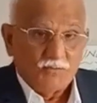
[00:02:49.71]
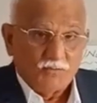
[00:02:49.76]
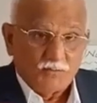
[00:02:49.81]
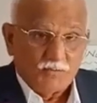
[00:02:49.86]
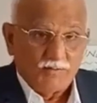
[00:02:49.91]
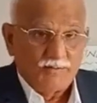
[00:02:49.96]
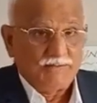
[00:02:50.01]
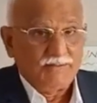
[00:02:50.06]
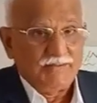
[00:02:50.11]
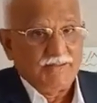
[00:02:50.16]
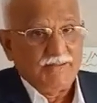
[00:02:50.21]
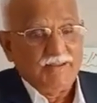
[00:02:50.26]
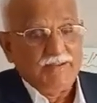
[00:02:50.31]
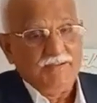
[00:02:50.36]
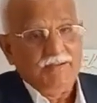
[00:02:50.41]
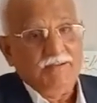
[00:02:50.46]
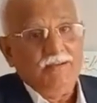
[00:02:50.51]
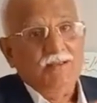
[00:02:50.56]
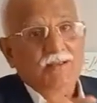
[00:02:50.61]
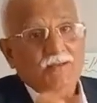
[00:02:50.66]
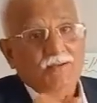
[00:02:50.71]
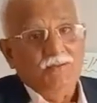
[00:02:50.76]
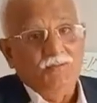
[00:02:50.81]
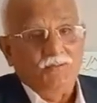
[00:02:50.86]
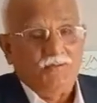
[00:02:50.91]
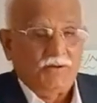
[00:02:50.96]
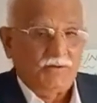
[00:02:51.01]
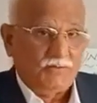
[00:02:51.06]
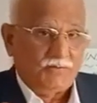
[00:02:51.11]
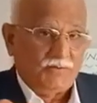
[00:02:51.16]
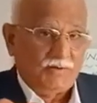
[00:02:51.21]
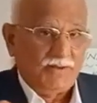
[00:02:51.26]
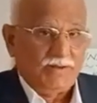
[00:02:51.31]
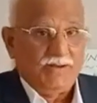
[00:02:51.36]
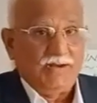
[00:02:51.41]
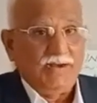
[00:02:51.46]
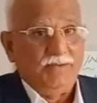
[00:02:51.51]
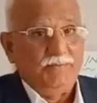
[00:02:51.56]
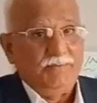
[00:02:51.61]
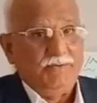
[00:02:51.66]
Once again, for your
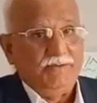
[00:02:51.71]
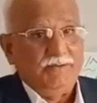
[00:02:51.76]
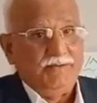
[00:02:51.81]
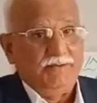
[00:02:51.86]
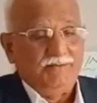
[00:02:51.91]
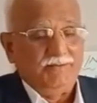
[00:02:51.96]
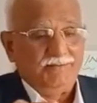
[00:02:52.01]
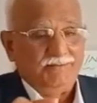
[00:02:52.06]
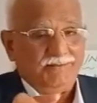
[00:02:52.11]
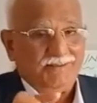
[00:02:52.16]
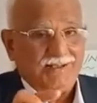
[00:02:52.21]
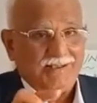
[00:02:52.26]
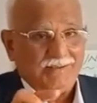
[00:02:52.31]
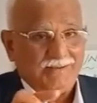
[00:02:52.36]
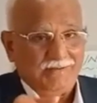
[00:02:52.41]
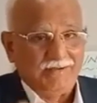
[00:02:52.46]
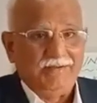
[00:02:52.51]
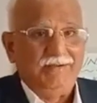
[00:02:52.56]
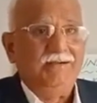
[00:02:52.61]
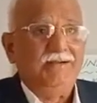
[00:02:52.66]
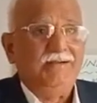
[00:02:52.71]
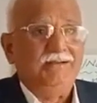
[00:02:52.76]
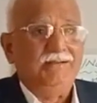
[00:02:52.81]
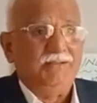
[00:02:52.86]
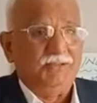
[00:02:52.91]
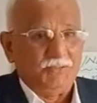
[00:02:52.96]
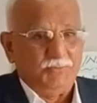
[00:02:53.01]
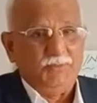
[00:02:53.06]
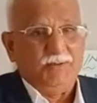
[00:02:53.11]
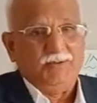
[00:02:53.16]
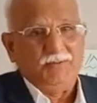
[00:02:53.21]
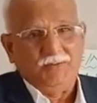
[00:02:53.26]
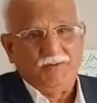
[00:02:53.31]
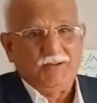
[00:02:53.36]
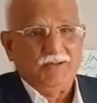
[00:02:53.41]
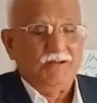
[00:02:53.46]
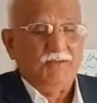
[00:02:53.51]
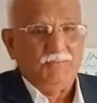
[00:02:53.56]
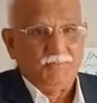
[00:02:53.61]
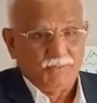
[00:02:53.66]
academic interest, I read this bit will
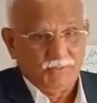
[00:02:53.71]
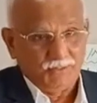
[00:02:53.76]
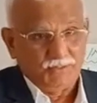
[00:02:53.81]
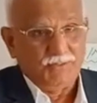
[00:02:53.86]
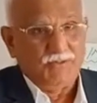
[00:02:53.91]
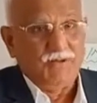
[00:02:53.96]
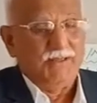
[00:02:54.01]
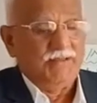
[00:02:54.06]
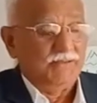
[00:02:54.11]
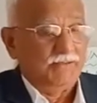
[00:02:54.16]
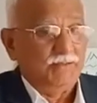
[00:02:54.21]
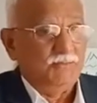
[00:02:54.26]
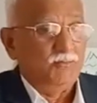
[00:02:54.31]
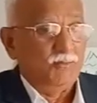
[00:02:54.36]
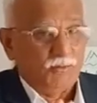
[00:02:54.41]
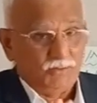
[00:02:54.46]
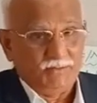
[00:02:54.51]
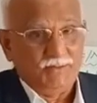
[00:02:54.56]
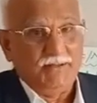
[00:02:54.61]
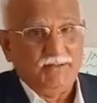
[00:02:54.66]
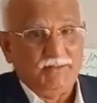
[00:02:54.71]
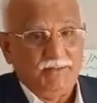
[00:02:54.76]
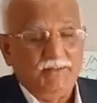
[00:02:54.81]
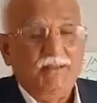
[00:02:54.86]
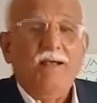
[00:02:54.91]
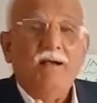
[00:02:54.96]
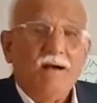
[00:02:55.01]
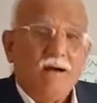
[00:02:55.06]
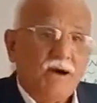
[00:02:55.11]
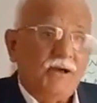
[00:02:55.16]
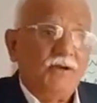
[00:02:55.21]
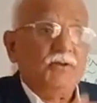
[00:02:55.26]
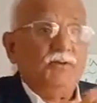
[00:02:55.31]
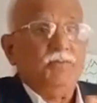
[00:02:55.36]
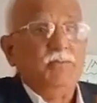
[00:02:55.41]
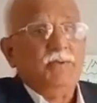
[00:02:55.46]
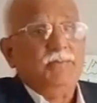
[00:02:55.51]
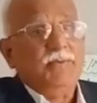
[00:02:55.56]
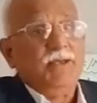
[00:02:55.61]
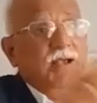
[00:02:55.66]
come. It's likely, most likely, or you
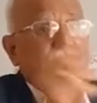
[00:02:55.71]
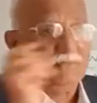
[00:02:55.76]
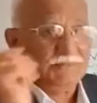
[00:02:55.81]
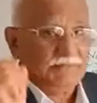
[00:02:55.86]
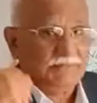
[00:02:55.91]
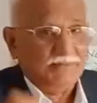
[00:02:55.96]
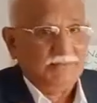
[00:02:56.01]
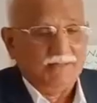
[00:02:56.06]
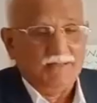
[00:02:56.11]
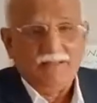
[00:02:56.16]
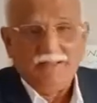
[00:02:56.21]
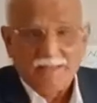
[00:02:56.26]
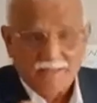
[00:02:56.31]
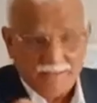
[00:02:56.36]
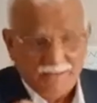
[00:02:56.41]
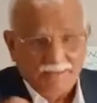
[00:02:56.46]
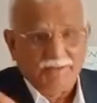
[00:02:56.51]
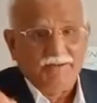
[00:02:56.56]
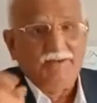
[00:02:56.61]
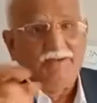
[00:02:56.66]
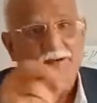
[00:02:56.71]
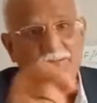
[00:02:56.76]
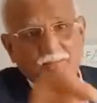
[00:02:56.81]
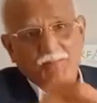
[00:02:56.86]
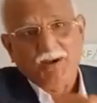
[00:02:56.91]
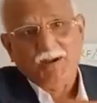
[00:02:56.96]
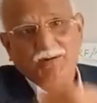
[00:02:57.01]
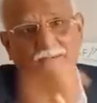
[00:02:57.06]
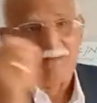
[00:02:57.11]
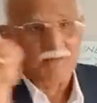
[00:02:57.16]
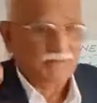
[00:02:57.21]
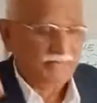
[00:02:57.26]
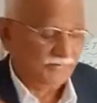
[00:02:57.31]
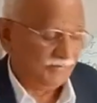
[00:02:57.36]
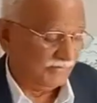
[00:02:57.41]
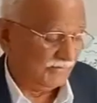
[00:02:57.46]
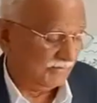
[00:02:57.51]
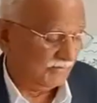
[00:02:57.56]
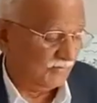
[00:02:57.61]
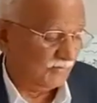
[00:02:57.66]
may be asked in the written part or
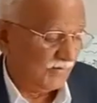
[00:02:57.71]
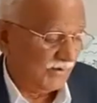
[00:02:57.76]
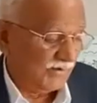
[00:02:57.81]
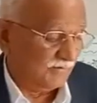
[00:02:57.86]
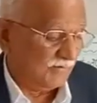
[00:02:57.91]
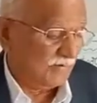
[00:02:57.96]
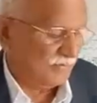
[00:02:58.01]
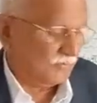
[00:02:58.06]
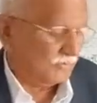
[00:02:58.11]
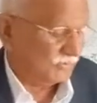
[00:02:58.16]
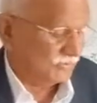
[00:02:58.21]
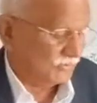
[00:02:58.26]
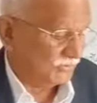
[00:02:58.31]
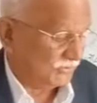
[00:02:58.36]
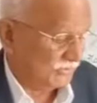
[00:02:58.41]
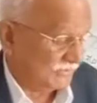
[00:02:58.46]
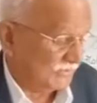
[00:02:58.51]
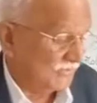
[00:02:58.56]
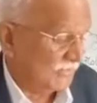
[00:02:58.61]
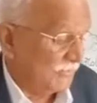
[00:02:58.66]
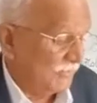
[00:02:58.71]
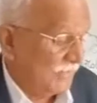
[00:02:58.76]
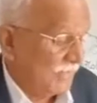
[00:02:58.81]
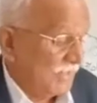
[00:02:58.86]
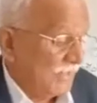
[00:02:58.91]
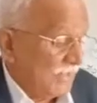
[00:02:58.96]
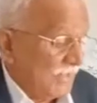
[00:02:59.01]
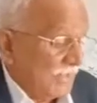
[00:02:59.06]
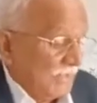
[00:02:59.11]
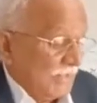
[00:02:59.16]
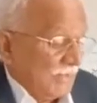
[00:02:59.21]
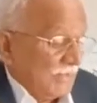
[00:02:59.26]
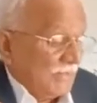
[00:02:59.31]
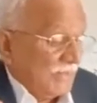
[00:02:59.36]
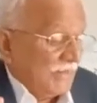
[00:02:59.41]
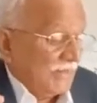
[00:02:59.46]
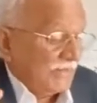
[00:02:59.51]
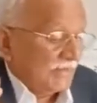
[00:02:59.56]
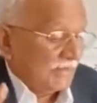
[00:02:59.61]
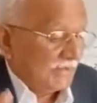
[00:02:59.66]
even in the viva.
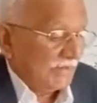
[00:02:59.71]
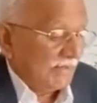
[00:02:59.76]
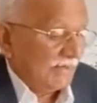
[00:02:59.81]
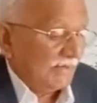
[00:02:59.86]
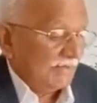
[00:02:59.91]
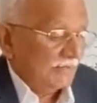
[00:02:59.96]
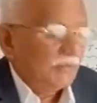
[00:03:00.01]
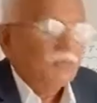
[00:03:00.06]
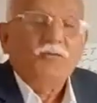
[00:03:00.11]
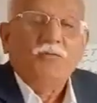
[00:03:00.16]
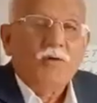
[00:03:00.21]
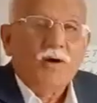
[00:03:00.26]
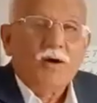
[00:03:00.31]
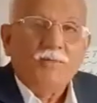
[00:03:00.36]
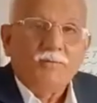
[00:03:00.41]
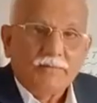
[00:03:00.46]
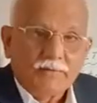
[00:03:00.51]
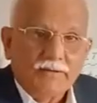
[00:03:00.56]
A collective form.